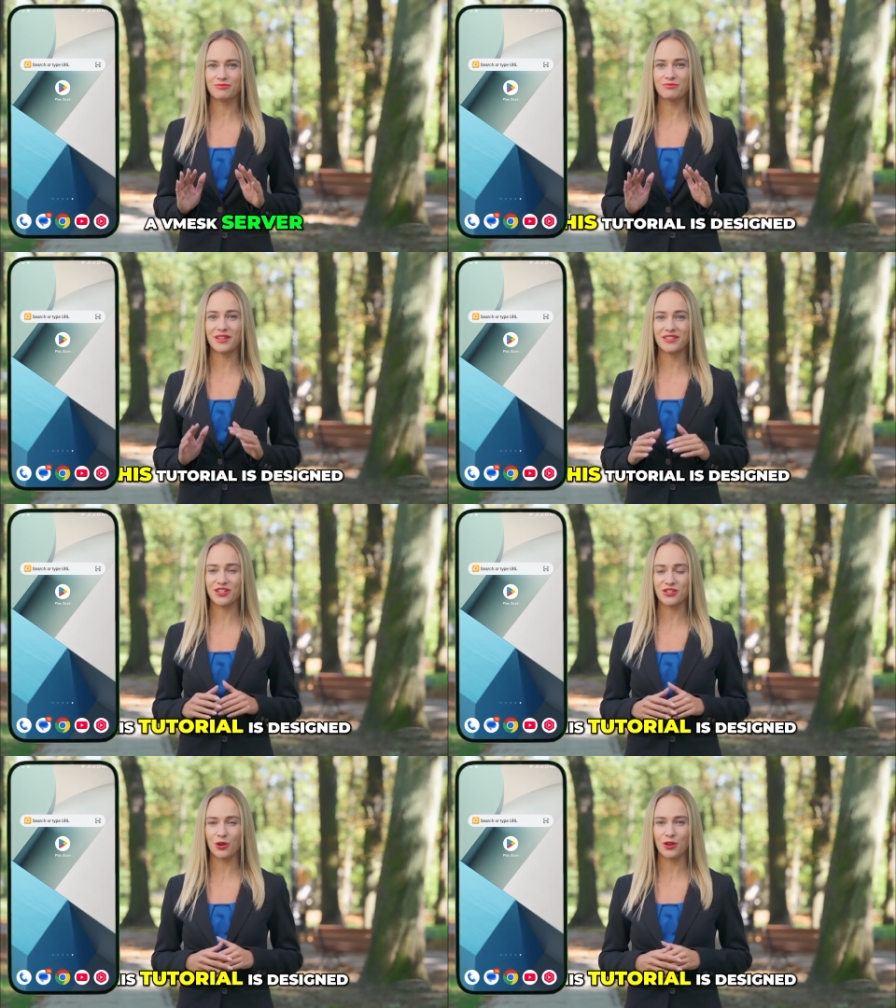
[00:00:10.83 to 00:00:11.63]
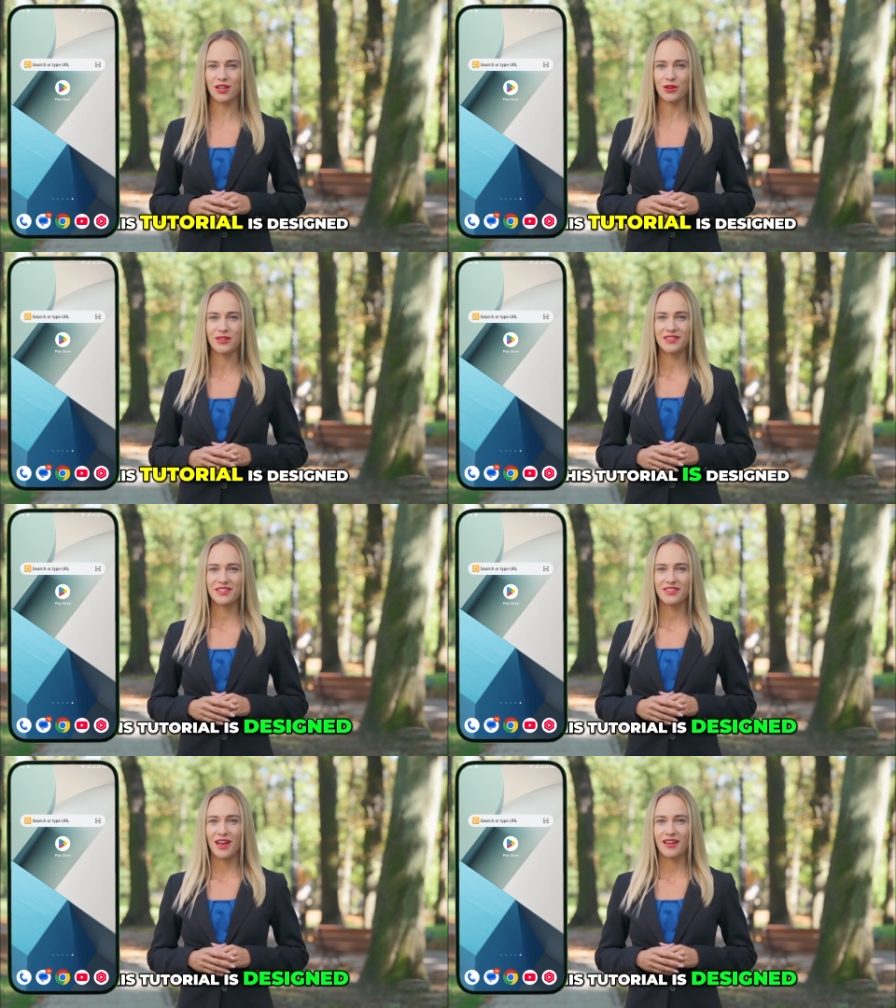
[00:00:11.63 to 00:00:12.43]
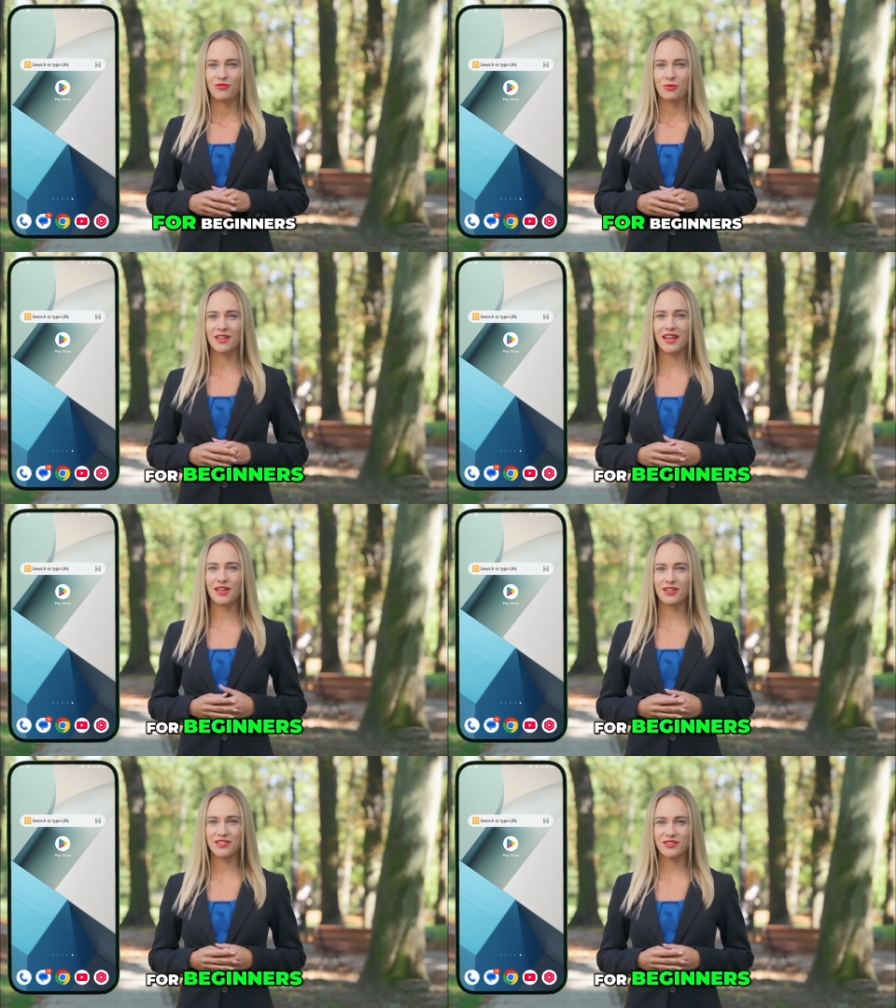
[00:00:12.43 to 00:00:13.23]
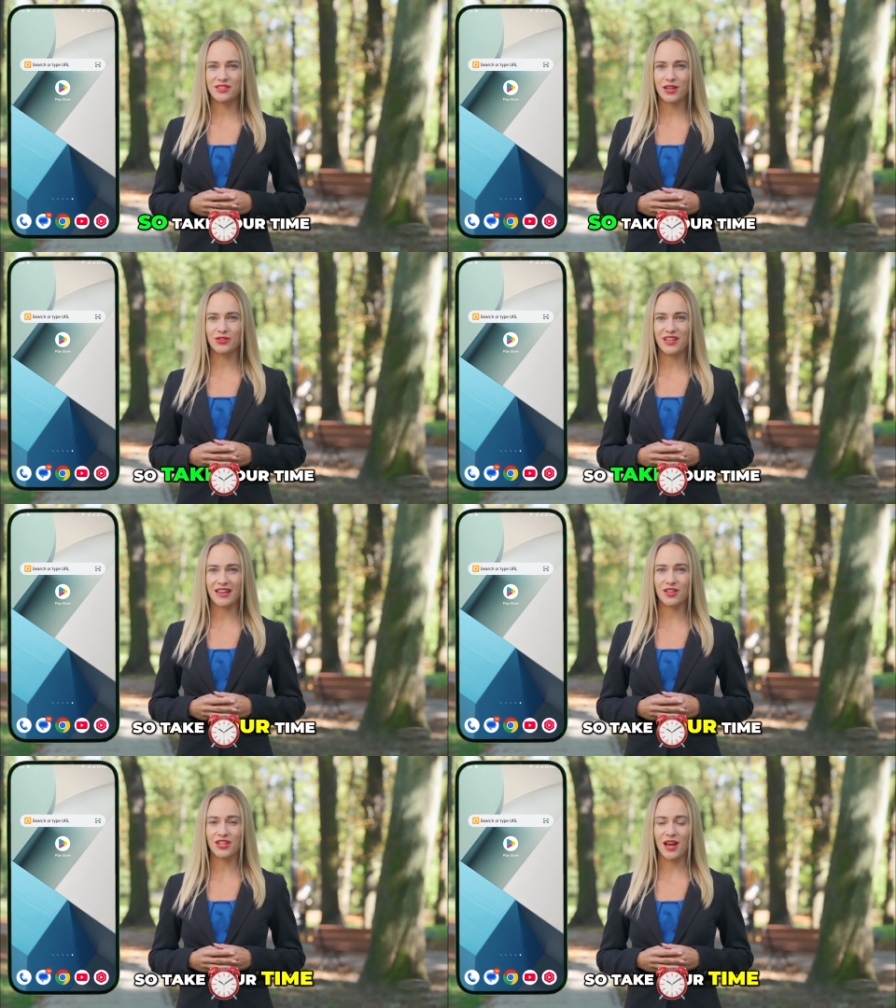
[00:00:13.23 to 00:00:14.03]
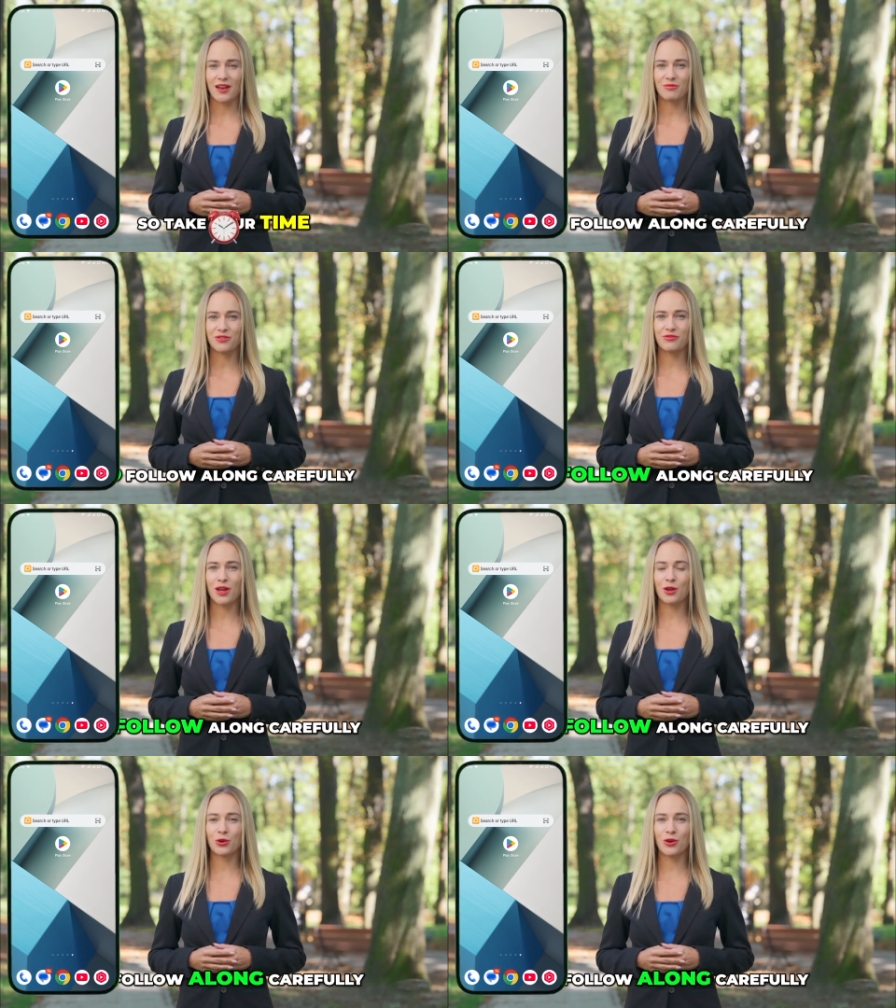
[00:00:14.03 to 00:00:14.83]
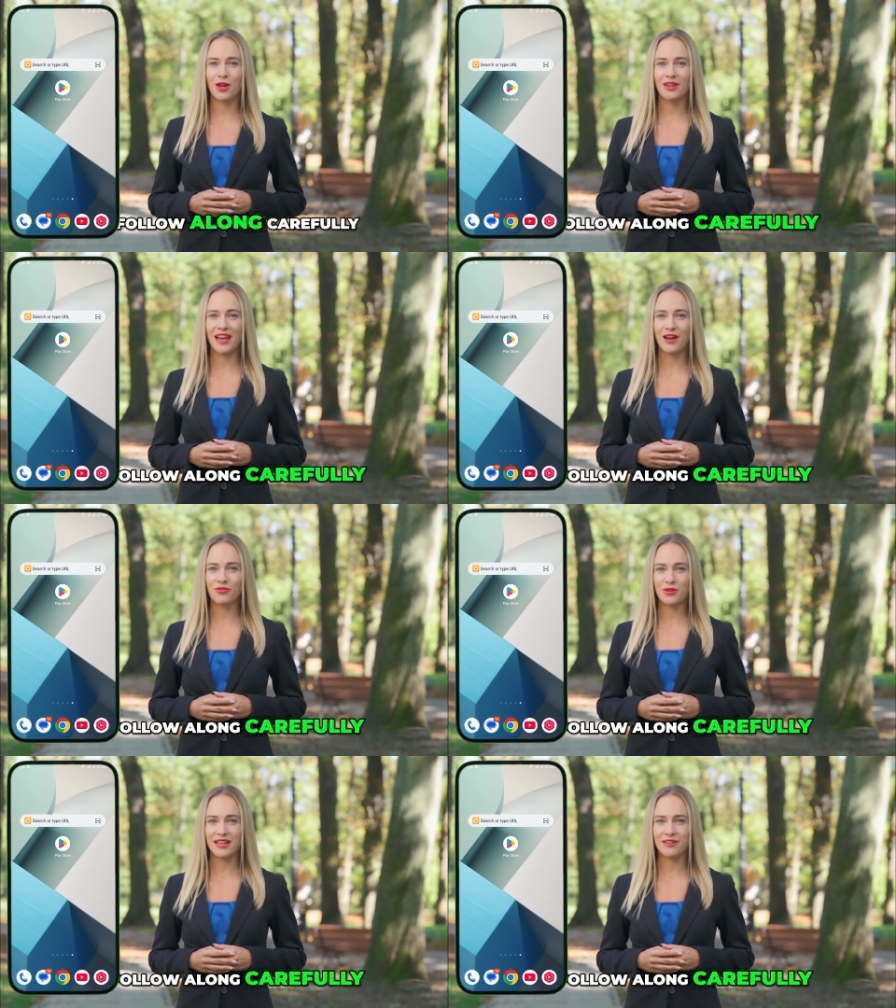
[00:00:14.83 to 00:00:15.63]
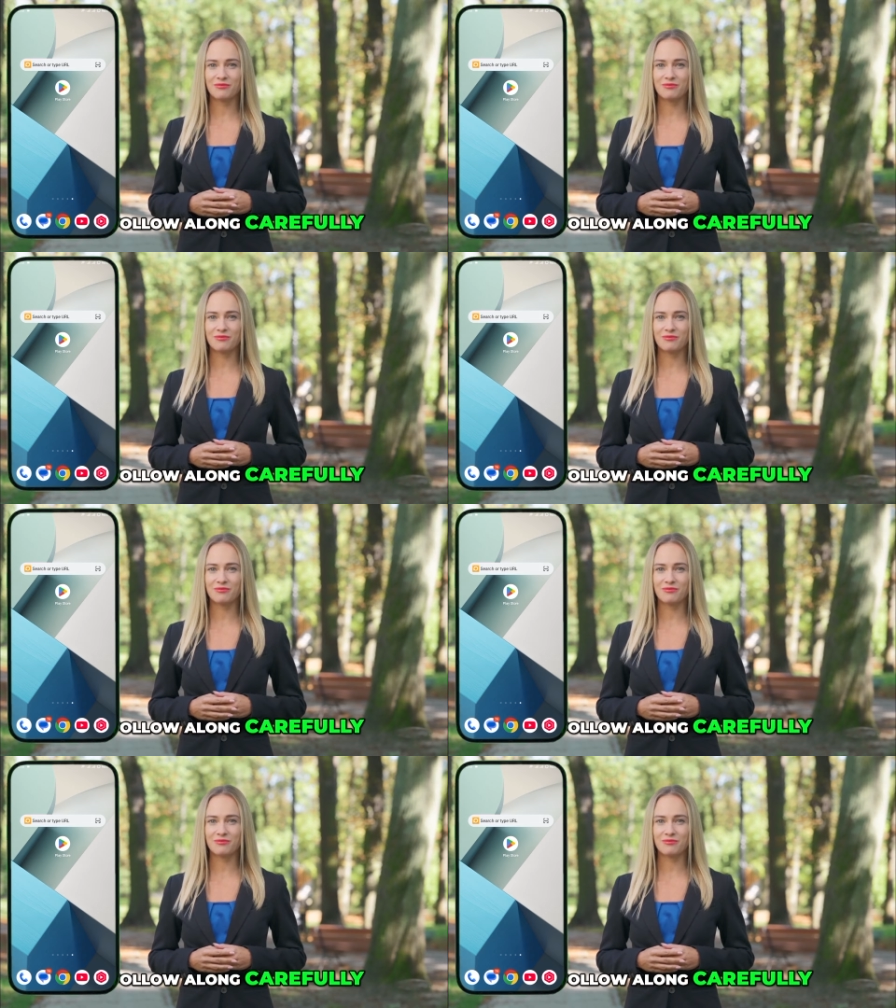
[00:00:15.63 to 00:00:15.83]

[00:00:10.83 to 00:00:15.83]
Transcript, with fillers: This tutorial is designed for beginners, so take your time to follow along carefully.